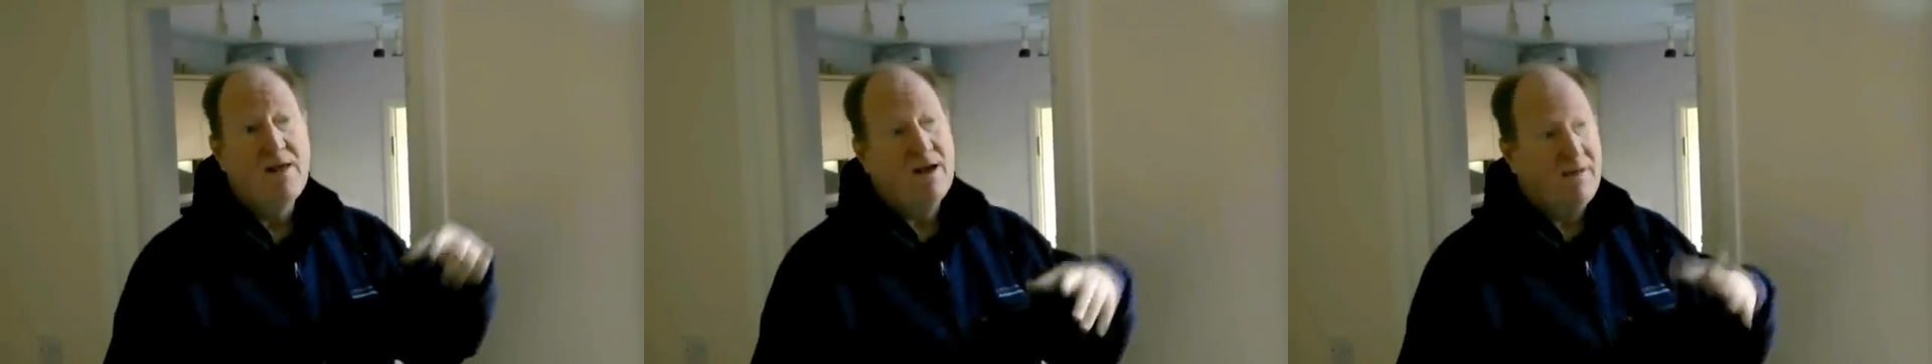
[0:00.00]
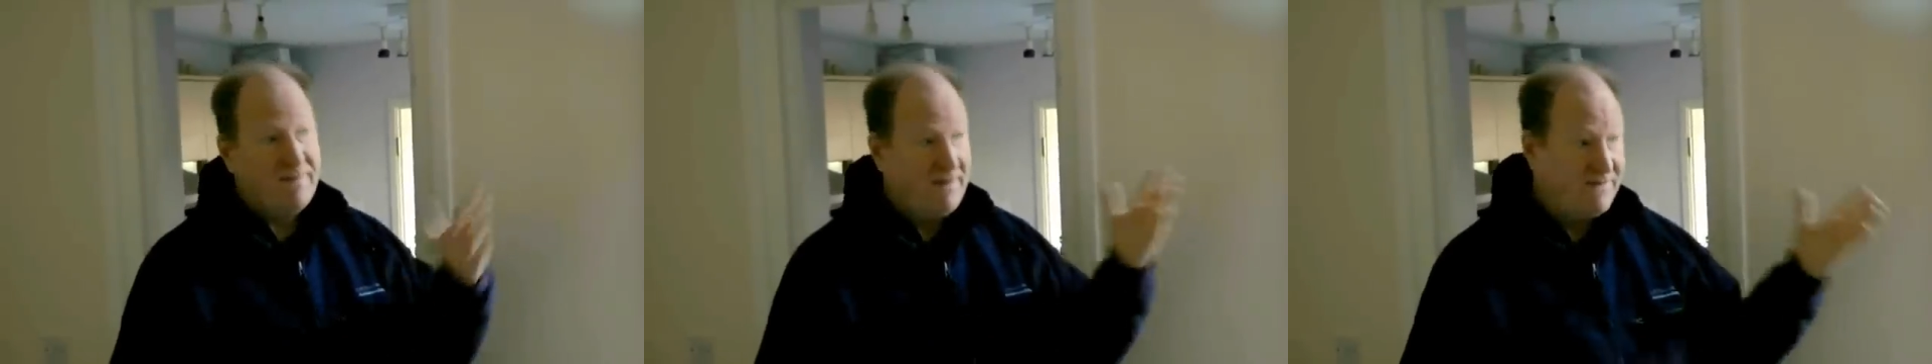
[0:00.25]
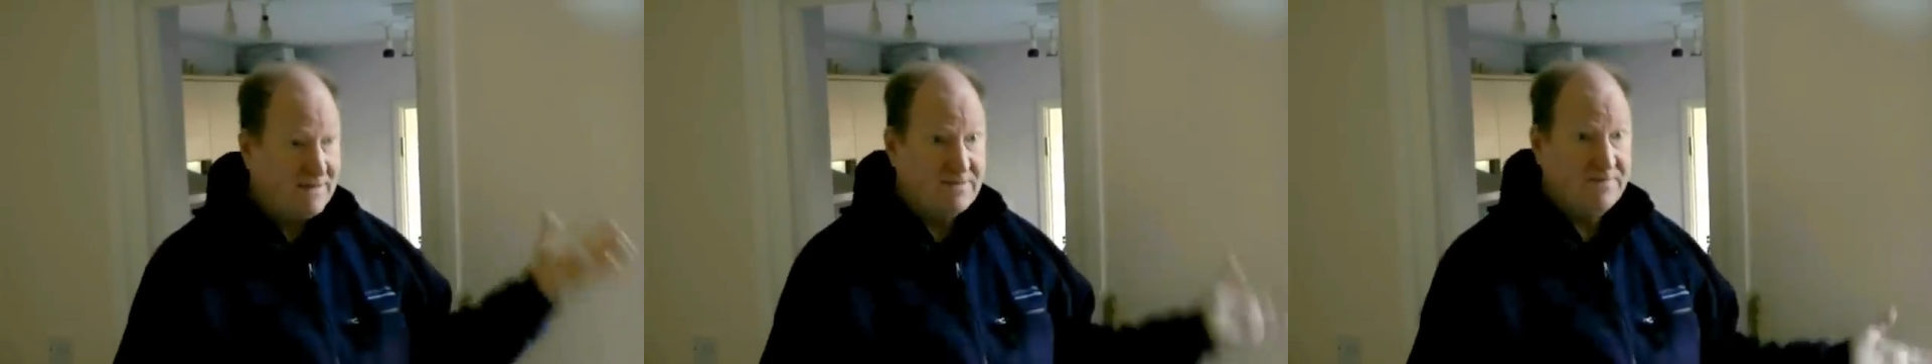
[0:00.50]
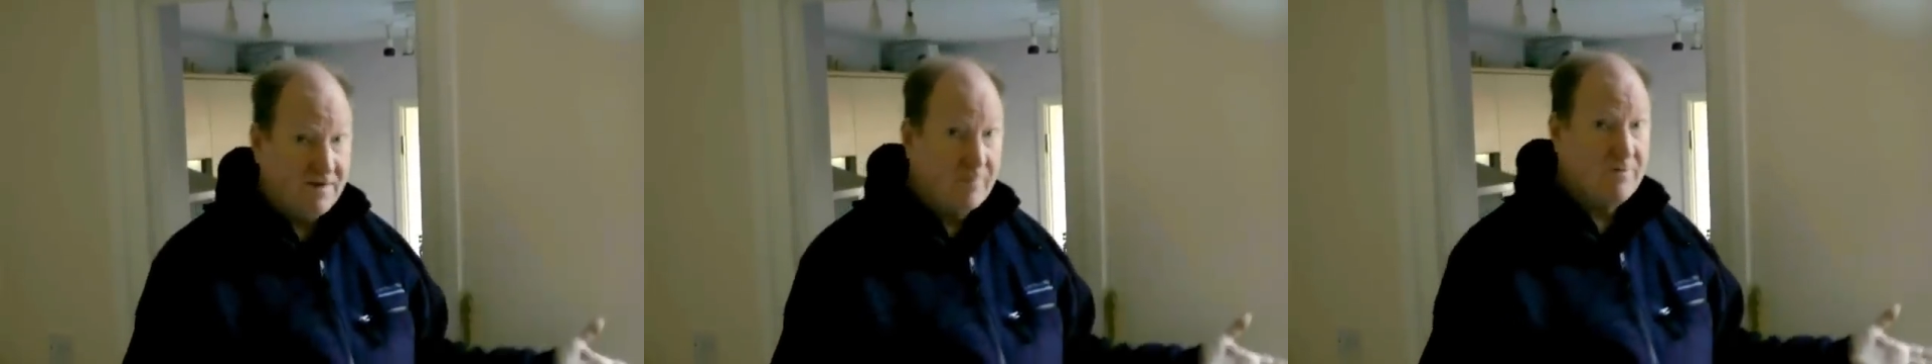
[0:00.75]
And then there's
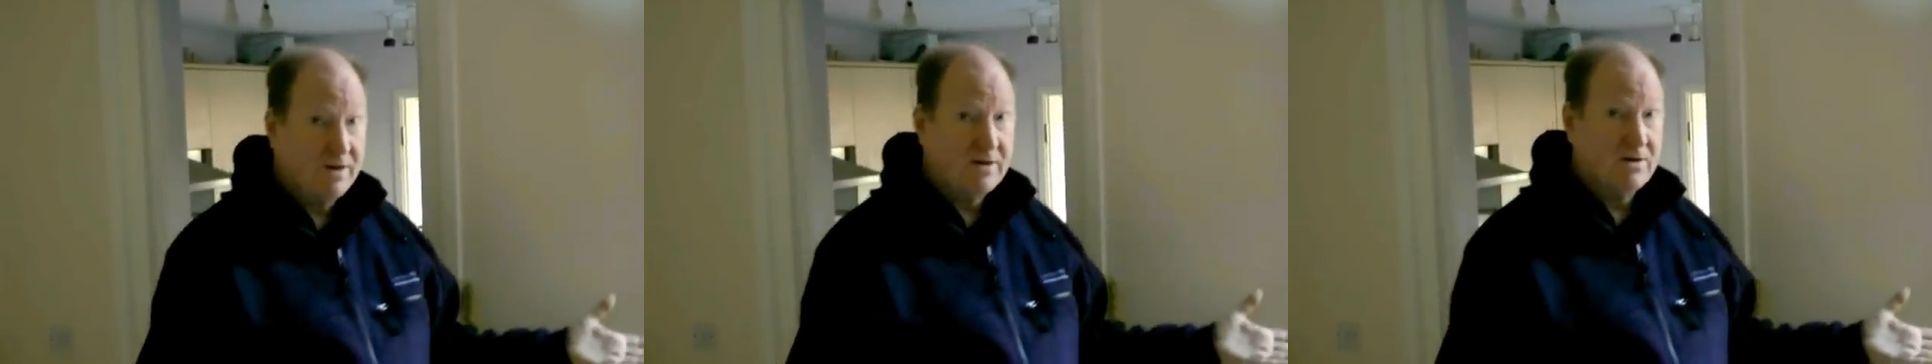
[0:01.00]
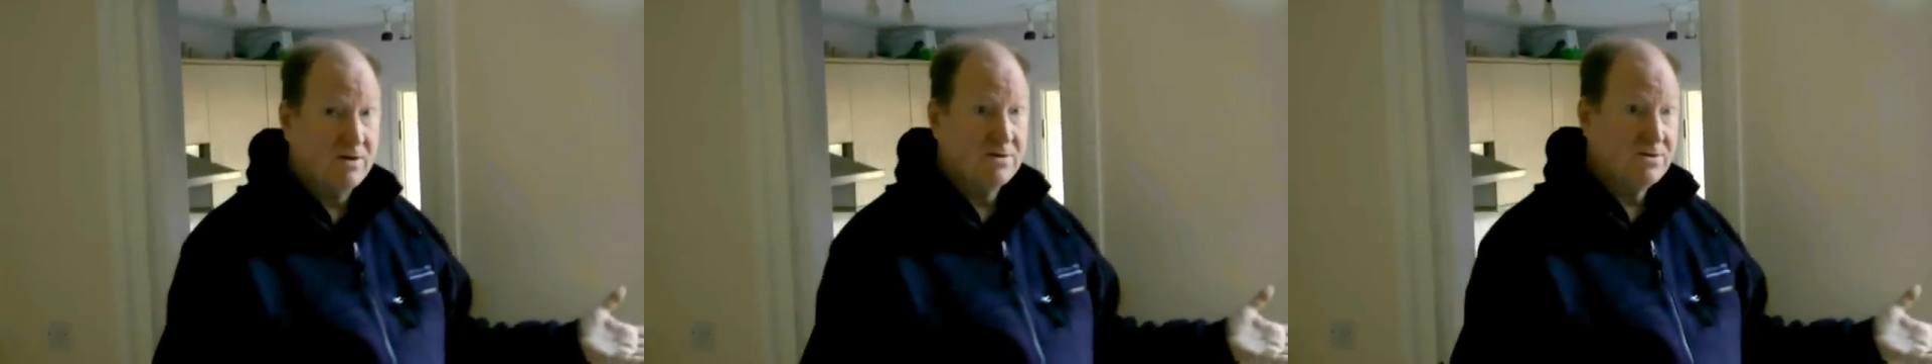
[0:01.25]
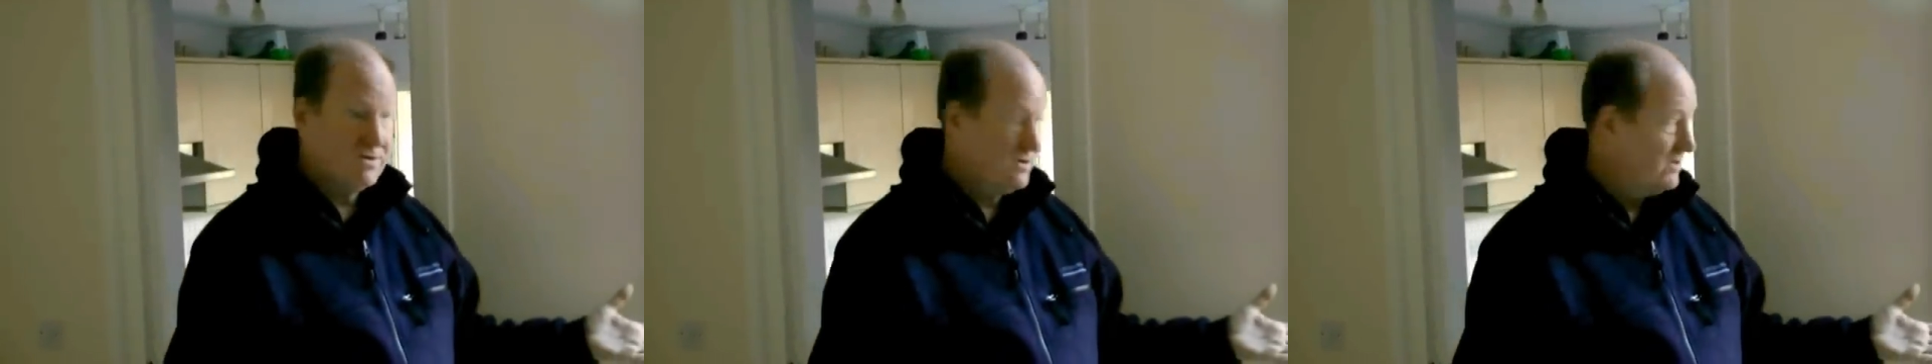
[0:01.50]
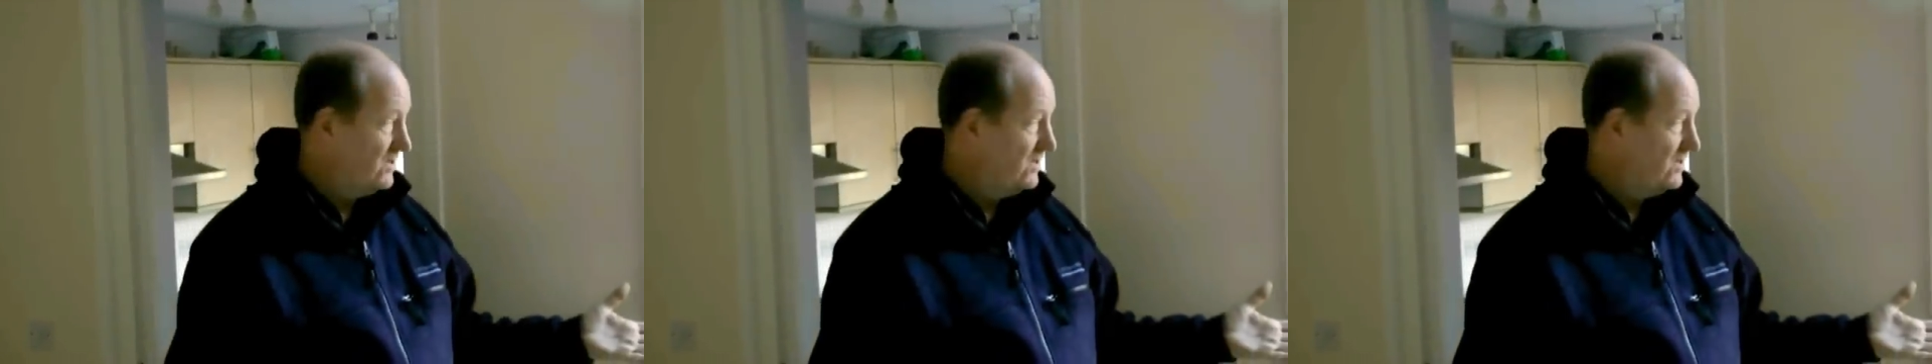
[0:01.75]
fabric loss,